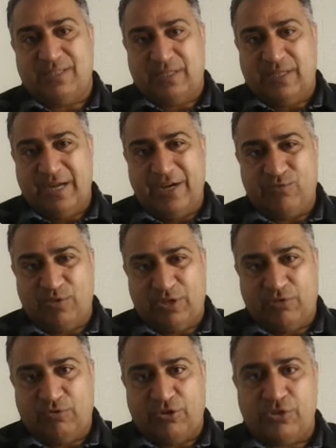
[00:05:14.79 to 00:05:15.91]

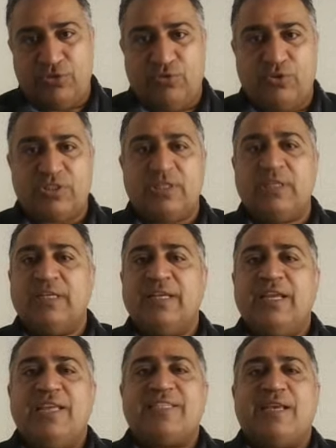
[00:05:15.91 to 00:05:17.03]
network or resource
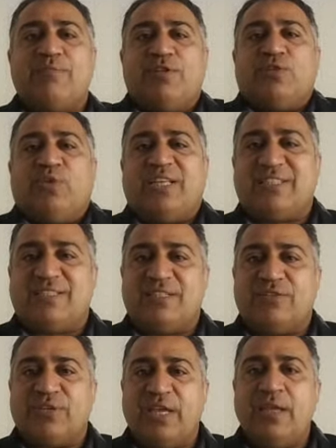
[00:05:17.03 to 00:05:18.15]
is able to access
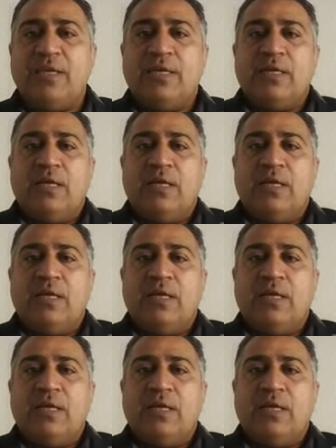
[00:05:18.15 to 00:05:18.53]
it, okay?